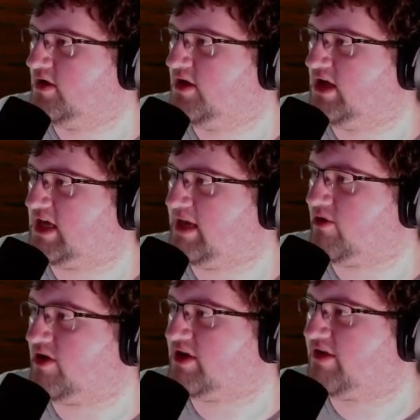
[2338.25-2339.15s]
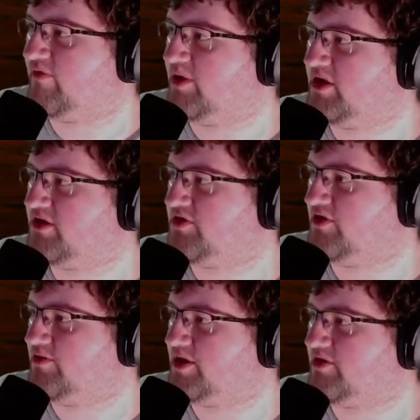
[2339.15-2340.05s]
You came across some familiar stones,
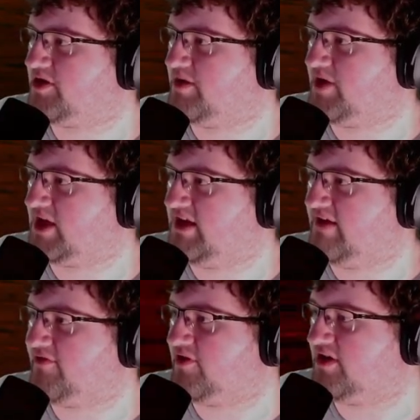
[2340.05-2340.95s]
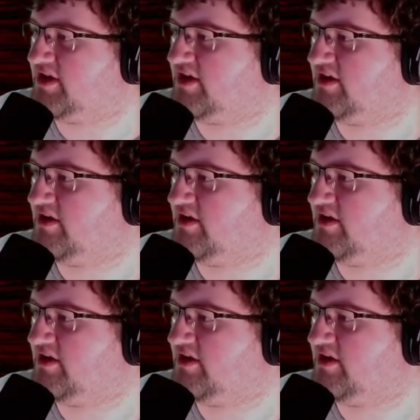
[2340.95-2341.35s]
but there was something different.